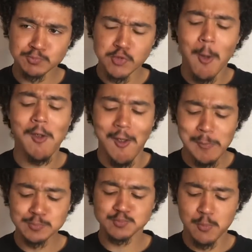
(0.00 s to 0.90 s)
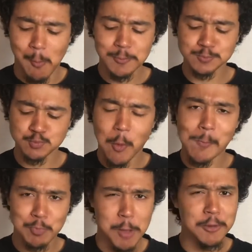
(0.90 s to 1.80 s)
Okay.
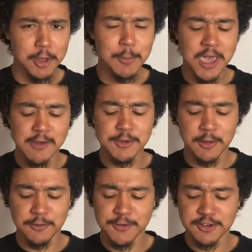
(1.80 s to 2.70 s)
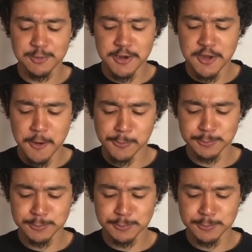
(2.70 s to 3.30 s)
I'm a little bit heavy on the fish right there.